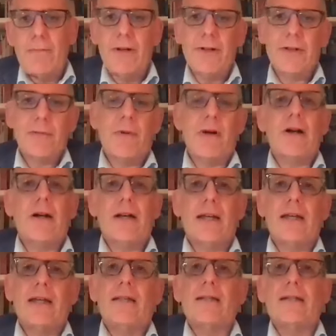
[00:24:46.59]
Muriel Spark
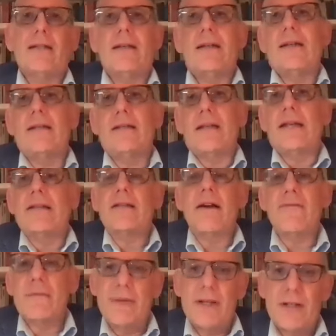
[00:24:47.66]
has
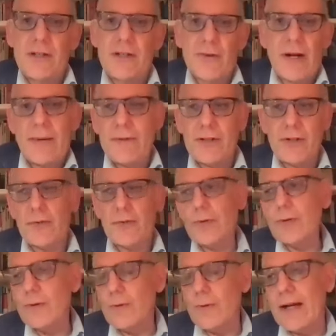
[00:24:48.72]
often been described as a
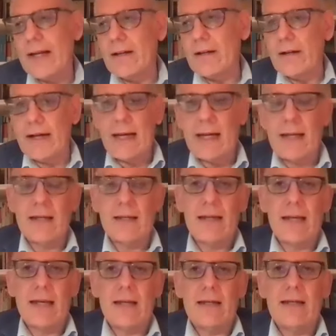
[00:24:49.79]
cruel writer, and
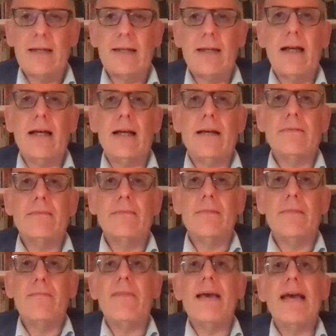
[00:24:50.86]

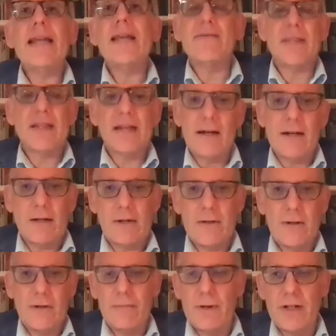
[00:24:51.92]
many of the characters
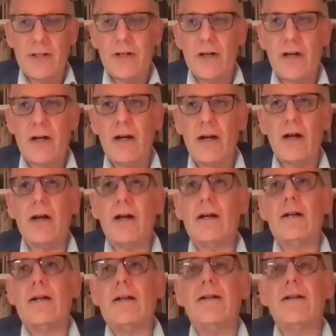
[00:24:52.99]
in her books
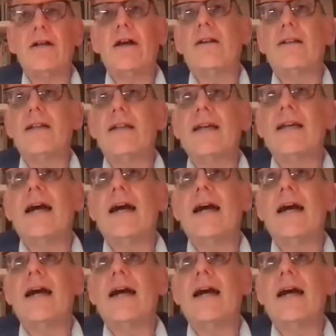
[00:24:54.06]
are not only